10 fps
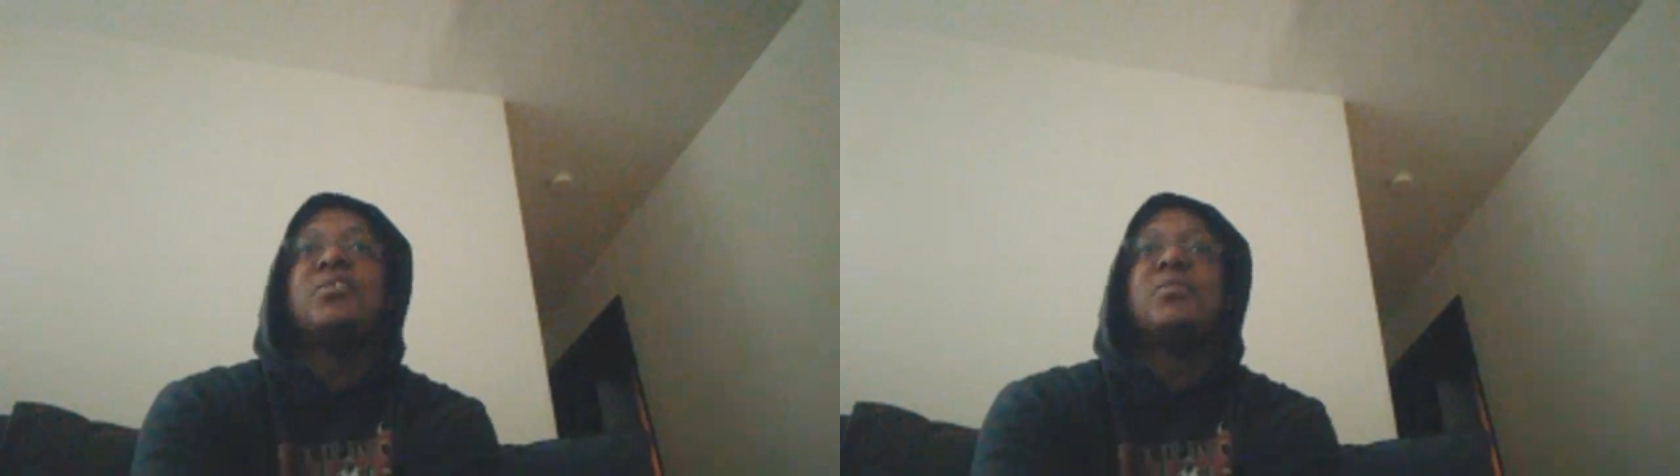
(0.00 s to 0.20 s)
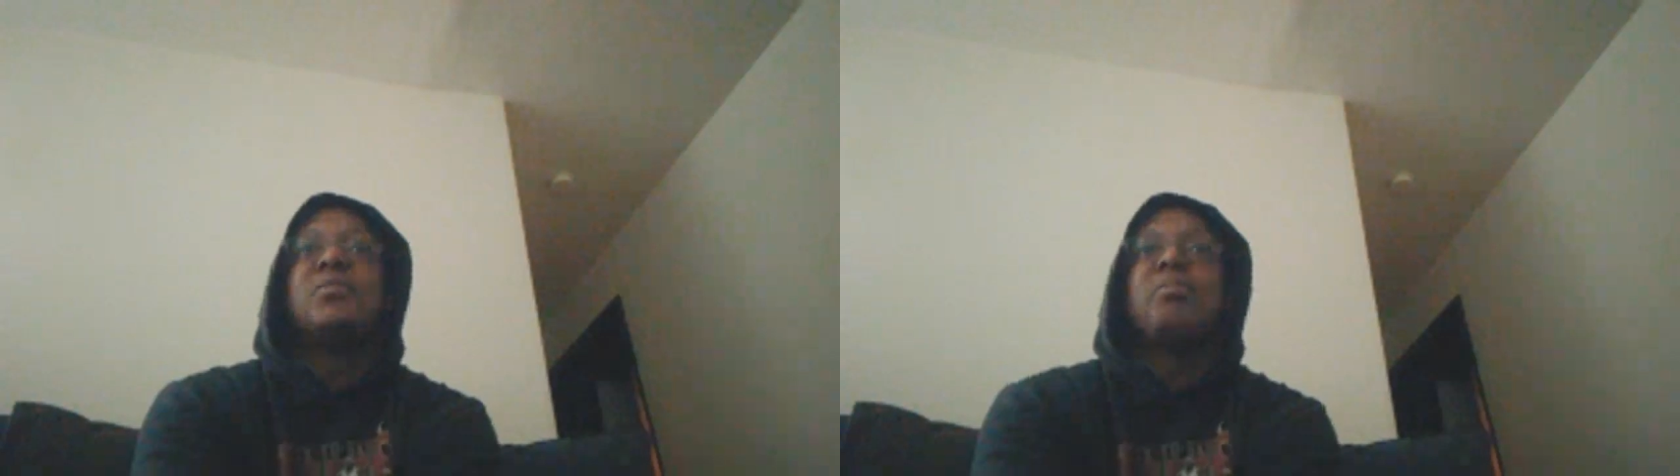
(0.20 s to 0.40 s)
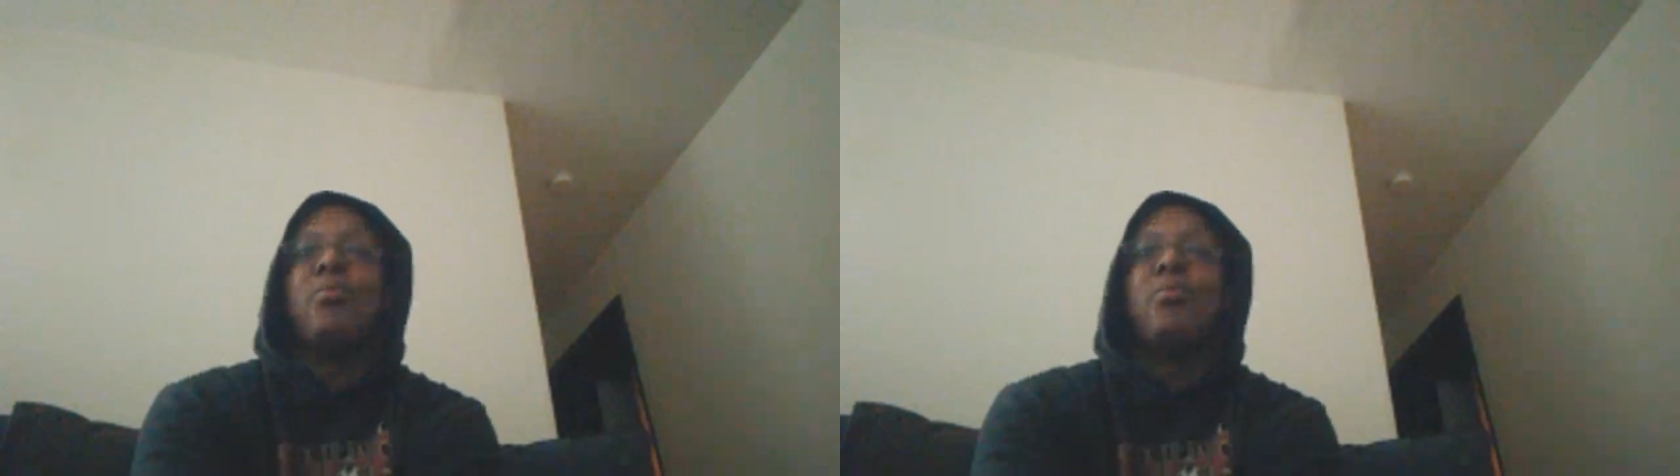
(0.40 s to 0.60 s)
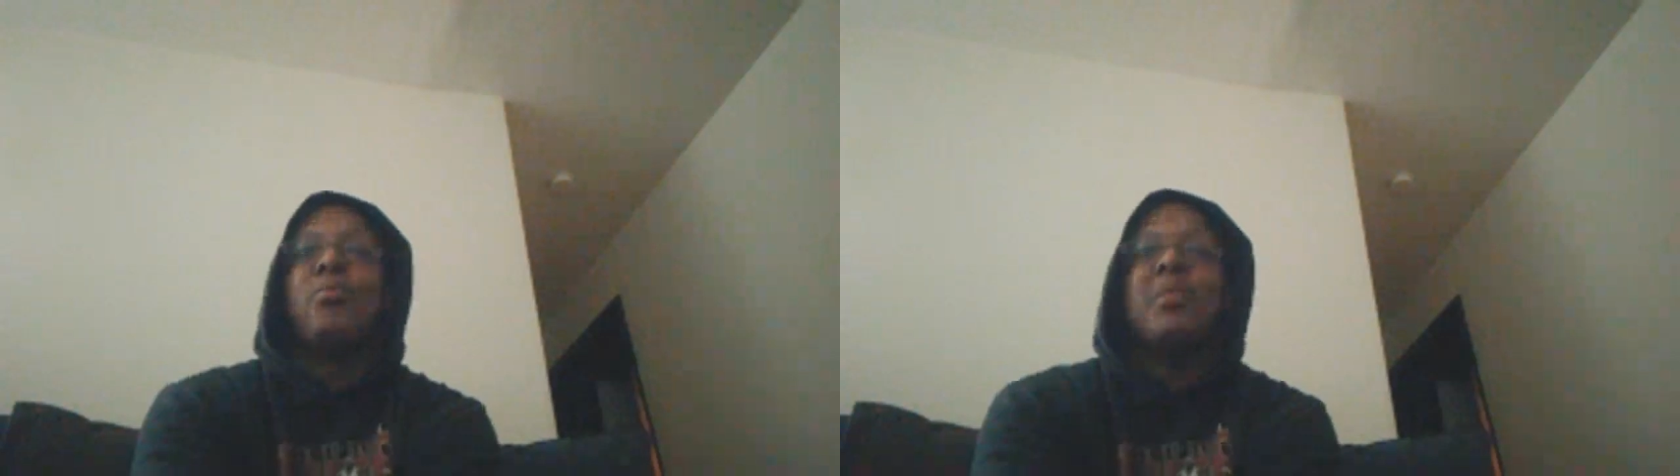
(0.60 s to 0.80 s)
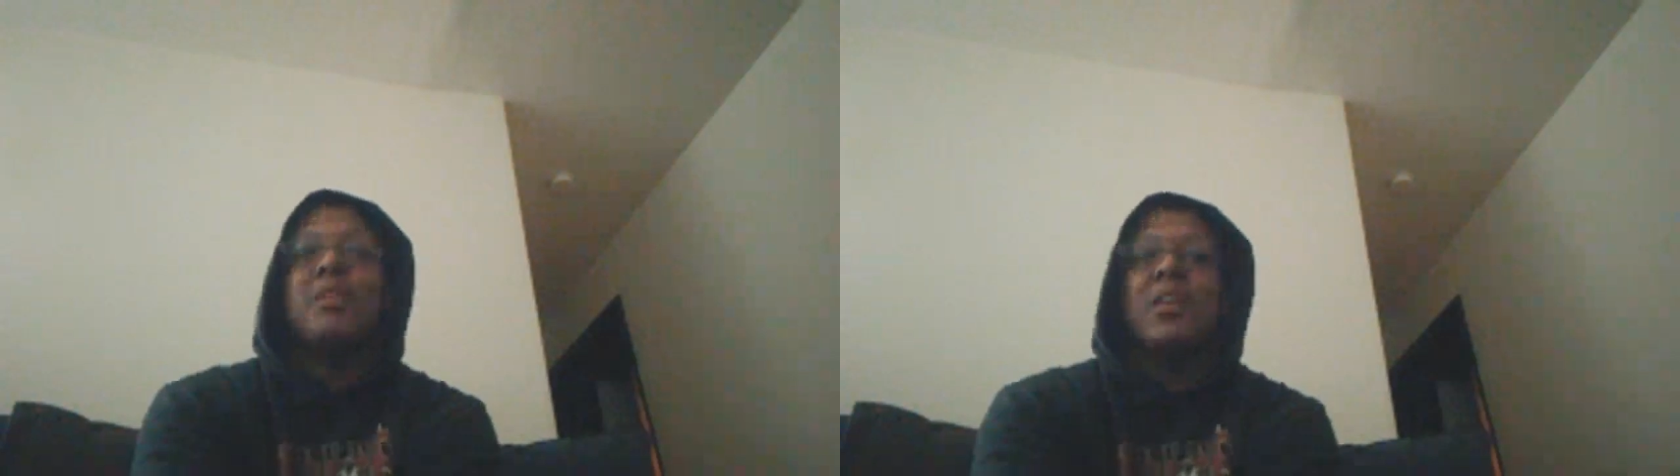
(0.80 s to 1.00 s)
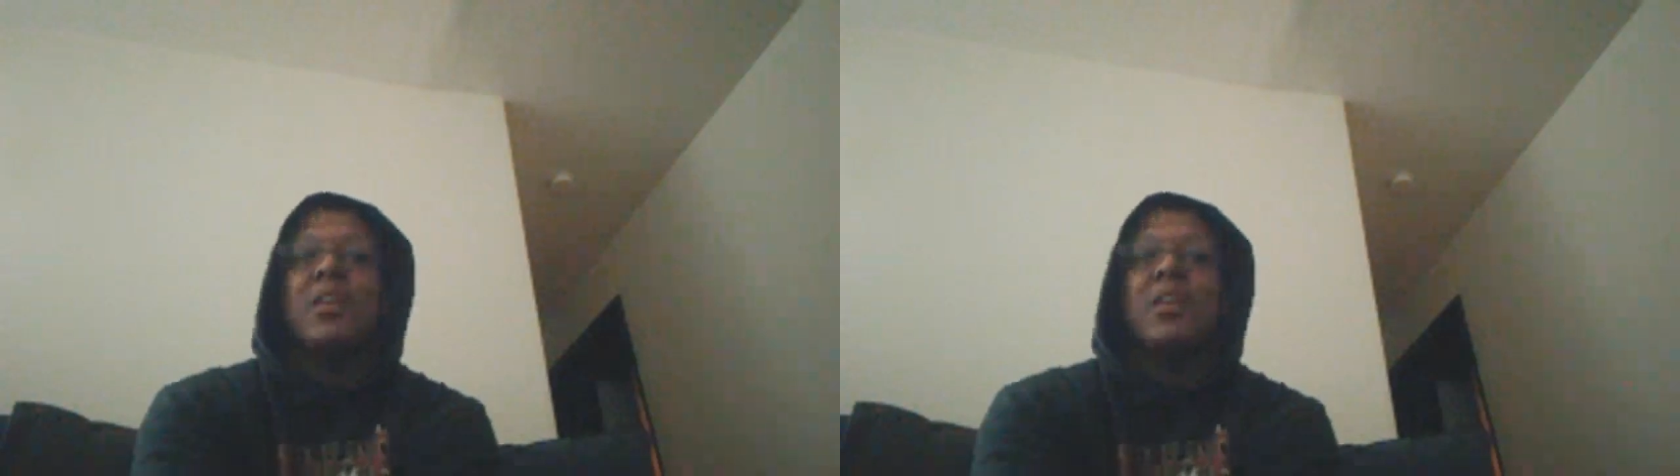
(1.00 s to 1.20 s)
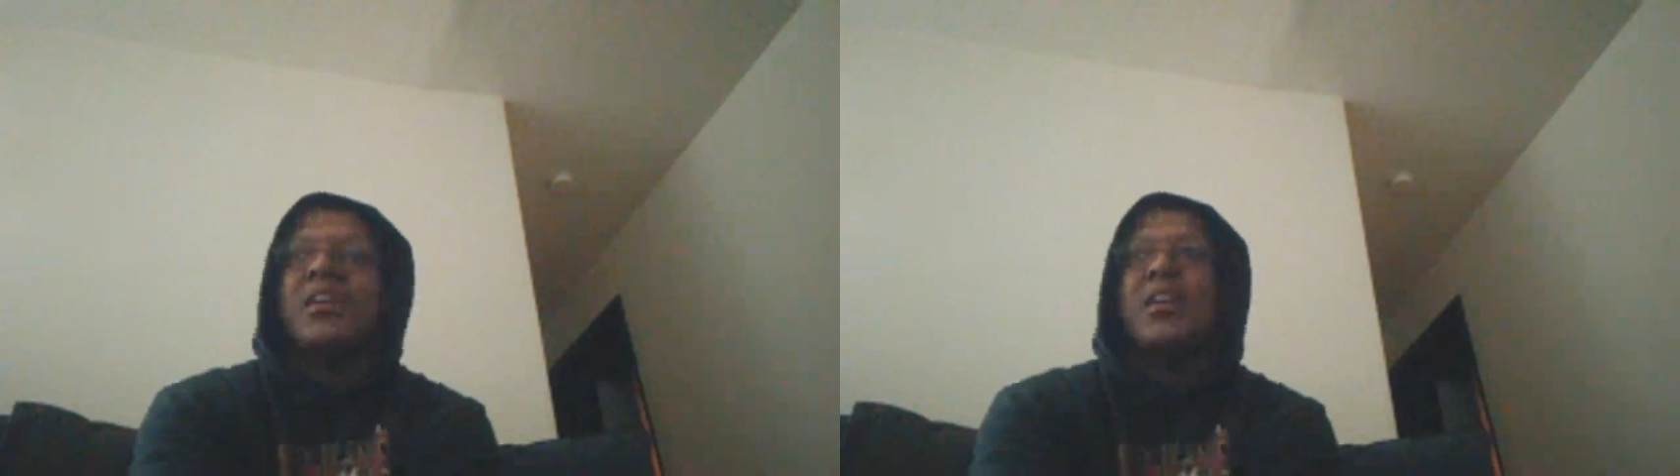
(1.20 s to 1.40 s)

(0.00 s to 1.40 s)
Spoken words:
women mark.